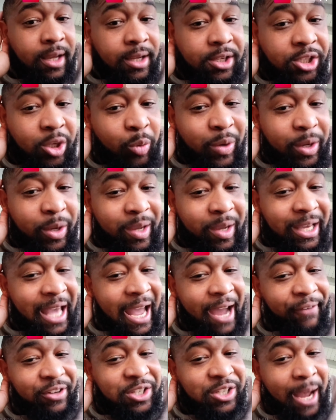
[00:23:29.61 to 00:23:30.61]
Should we
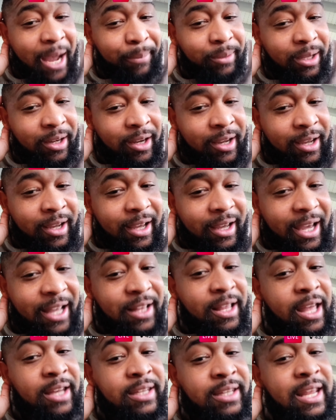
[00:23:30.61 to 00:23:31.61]
can't have a chapter
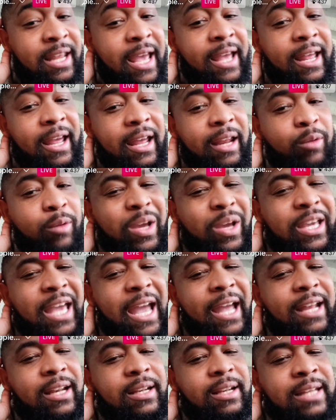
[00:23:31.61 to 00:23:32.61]
and we
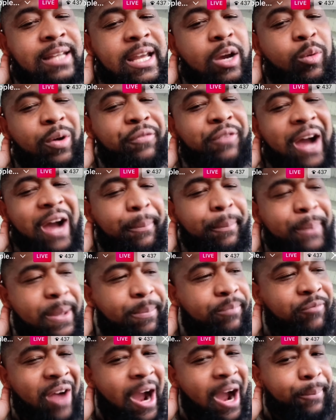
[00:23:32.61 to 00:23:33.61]
can't deal with
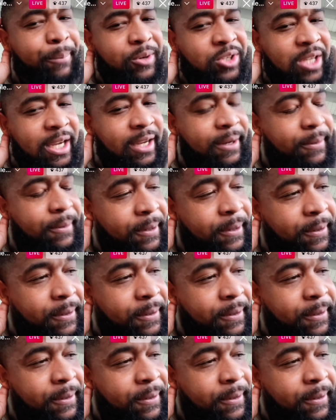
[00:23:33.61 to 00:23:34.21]
5%?